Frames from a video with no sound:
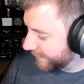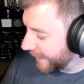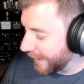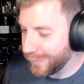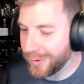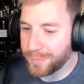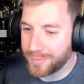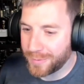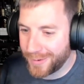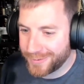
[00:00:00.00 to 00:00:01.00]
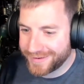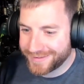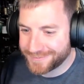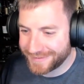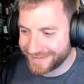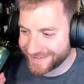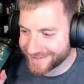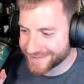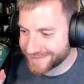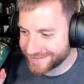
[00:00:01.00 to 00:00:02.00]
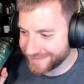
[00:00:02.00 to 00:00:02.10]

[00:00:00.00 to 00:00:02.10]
I will promote it because